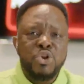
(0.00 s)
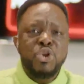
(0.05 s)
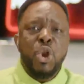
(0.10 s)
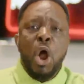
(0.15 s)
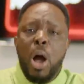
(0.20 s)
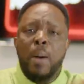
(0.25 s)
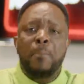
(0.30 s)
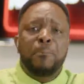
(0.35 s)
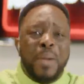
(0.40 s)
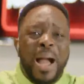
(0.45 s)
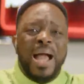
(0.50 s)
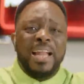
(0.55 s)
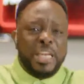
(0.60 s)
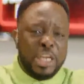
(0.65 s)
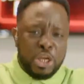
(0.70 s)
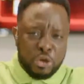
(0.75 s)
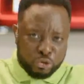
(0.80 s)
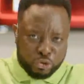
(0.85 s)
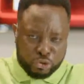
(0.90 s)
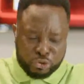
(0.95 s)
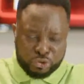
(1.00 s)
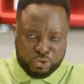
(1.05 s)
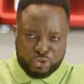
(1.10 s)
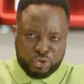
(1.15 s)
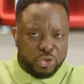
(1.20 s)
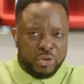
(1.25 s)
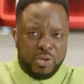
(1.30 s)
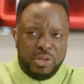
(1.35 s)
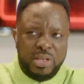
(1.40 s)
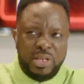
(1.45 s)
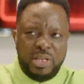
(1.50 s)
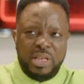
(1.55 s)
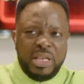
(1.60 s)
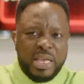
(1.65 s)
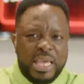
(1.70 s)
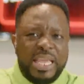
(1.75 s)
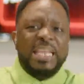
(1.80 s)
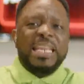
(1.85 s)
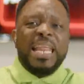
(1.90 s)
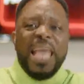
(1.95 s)
No bad news.
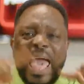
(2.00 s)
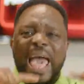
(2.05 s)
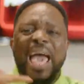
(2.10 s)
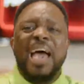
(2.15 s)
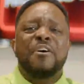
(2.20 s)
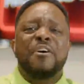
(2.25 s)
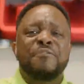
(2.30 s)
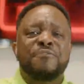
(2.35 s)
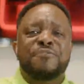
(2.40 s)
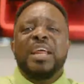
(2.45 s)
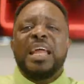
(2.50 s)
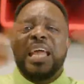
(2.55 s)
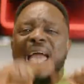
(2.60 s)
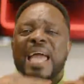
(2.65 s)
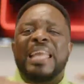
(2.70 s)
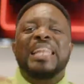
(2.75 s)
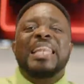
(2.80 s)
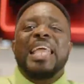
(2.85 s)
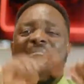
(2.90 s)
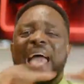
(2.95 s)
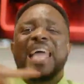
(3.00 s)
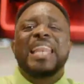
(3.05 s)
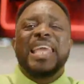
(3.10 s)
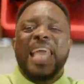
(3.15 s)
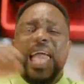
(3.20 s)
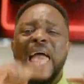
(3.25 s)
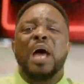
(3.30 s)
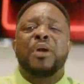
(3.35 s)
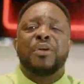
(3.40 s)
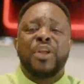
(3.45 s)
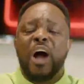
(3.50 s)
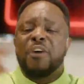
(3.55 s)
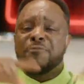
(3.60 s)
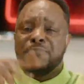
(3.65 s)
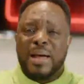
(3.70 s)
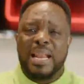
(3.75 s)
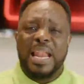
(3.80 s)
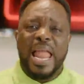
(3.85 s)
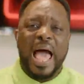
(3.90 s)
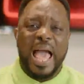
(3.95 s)
In any area of
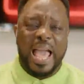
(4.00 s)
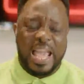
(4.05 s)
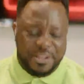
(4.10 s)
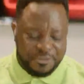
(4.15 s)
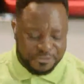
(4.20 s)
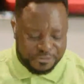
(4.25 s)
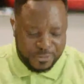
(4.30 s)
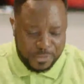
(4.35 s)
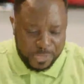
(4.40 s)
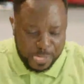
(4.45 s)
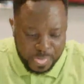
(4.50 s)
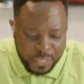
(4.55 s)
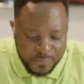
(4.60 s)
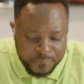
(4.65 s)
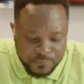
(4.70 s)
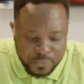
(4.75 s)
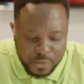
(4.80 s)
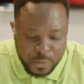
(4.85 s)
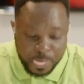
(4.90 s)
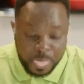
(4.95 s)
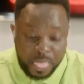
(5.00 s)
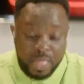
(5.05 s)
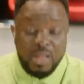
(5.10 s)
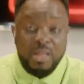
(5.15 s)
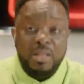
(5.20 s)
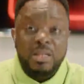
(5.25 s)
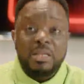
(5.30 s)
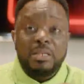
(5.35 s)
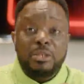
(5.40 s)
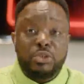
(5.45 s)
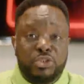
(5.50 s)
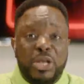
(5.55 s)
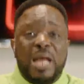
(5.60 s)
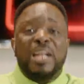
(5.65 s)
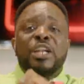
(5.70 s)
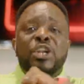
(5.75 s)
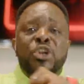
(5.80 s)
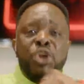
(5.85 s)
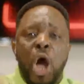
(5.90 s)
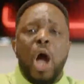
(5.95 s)
my life.
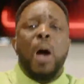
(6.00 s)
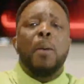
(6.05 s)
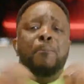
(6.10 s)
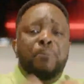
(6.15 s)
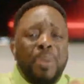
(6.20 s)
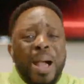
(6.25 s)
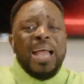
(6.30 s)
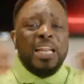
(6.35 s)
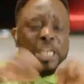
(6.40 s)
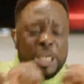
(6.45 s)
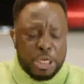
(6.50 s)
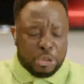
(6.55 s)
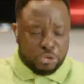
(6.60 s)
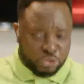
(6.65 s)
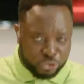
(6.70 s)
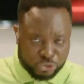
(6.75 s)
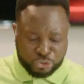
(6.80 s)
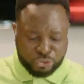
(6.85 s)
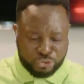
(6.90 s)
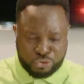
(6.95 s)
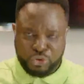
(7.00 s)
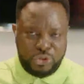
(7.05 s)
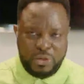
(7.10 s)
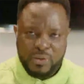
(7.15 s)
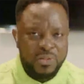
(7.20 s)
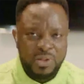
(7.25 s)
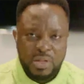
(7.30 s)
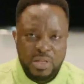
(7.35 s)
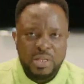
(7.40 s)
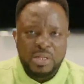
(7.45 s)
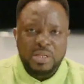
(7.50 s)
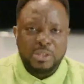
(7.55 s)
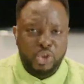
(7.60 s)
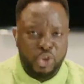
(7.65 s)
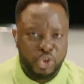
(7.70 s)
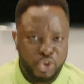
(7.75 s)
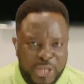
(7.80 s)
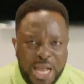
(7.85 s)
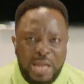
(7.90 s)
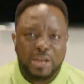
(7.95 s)
Shout no bad news.
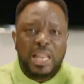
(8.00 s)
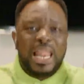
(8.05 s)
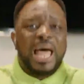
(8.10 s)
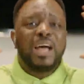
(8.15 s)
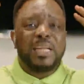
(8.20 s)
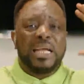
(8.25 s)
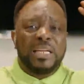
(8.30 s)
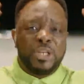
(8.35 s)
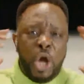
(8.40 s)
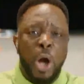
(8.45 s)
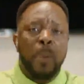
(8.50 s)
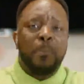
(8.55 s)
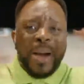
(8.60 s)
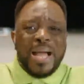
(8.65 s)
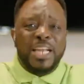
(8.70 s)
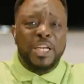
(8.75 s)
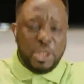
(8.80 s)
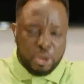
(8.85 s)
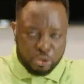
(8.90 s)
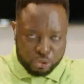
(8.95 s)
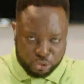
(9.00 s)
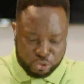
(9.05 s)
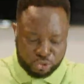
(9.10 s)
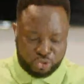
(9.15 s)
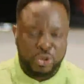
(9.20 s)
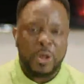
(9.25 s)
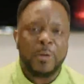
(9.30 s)
Shout louder, no bad news.